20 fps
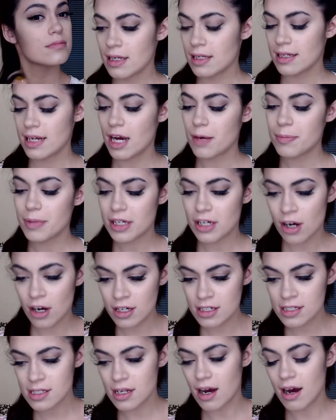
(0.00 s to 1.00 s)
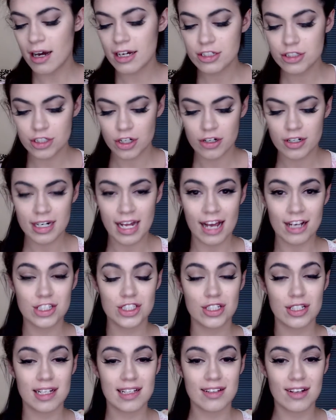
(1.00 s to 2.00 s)
Now because I don't
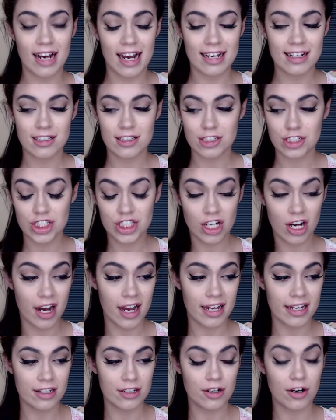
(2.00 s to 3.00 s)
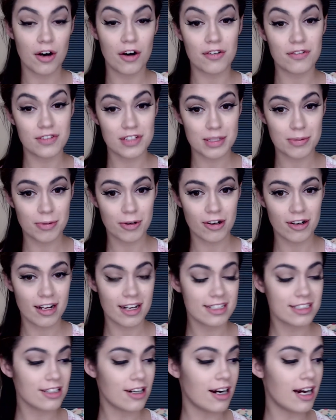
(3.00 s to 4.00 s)
actually like the shine of this
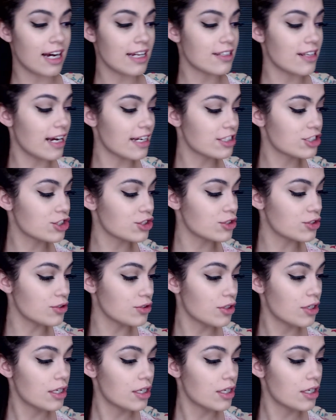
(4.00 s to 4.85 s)
product, I like to